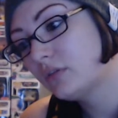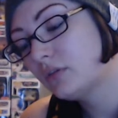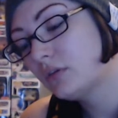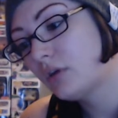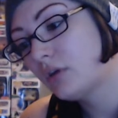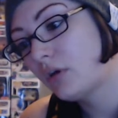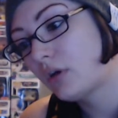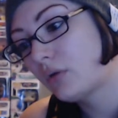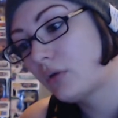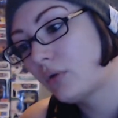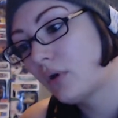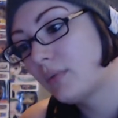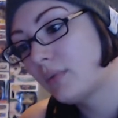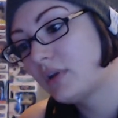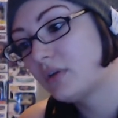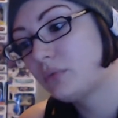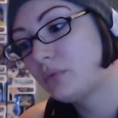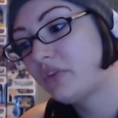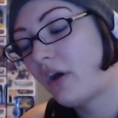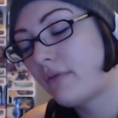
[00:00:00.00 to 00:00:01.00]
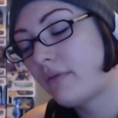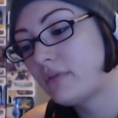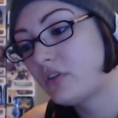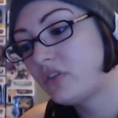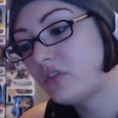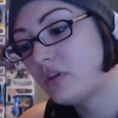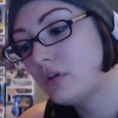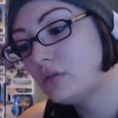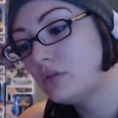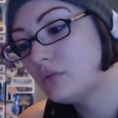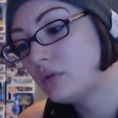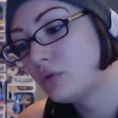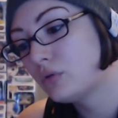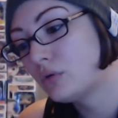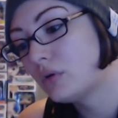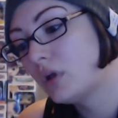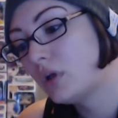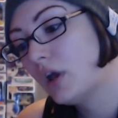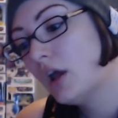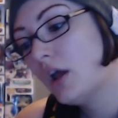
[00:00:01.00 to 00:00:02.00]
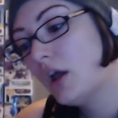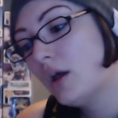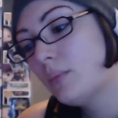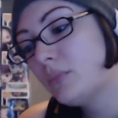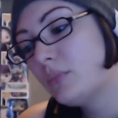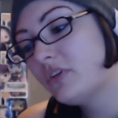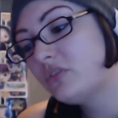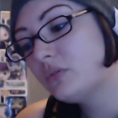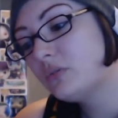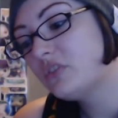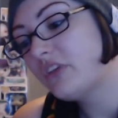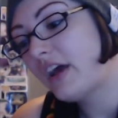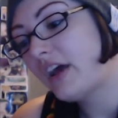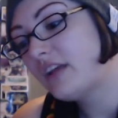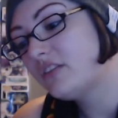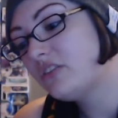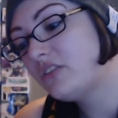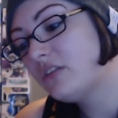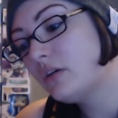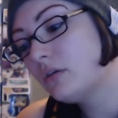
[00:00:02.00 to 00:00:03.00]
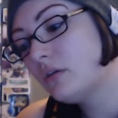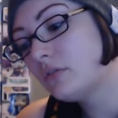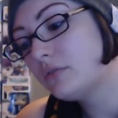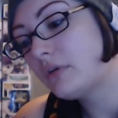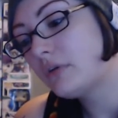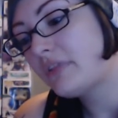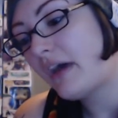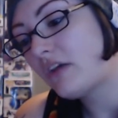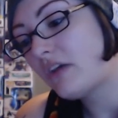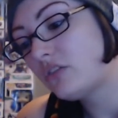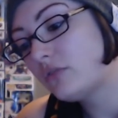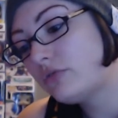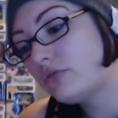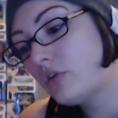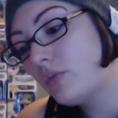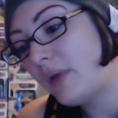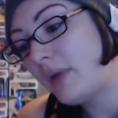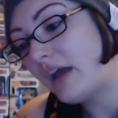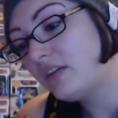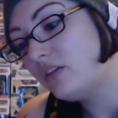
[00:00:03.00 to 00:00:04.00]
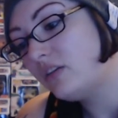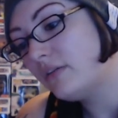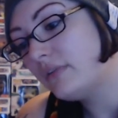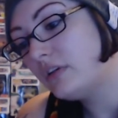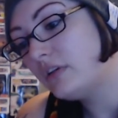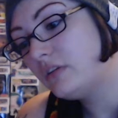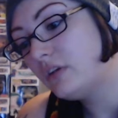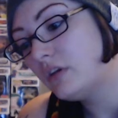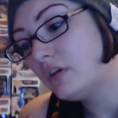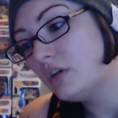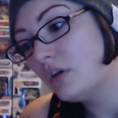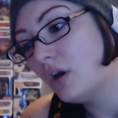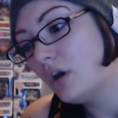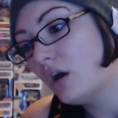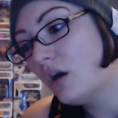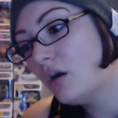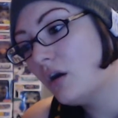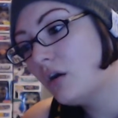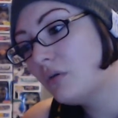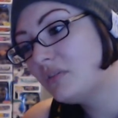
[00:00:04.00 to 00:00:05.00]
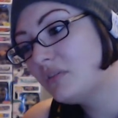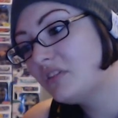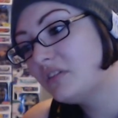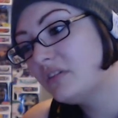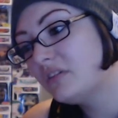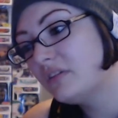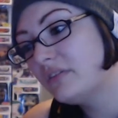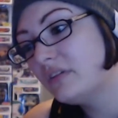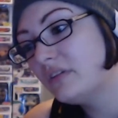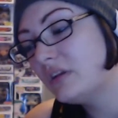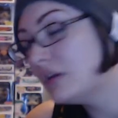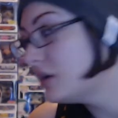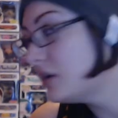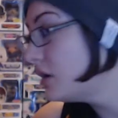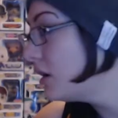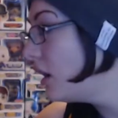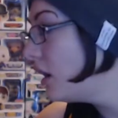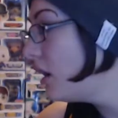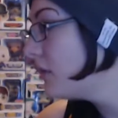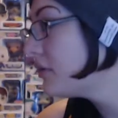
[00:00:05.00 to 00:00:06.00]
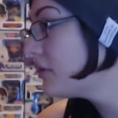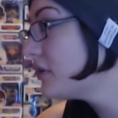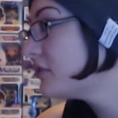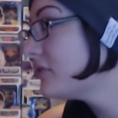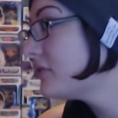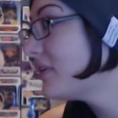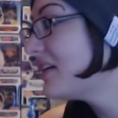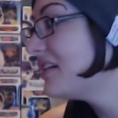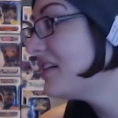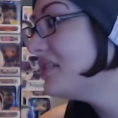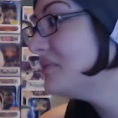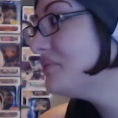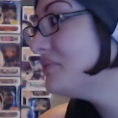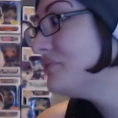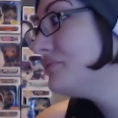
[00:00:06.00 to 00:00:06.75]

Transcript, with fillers: Okay, well, I mean, it was obviously a unicorn. Mystery Science Theater 3000 4-pack DVD. Oh, it's a DVD. Oh, that's fine.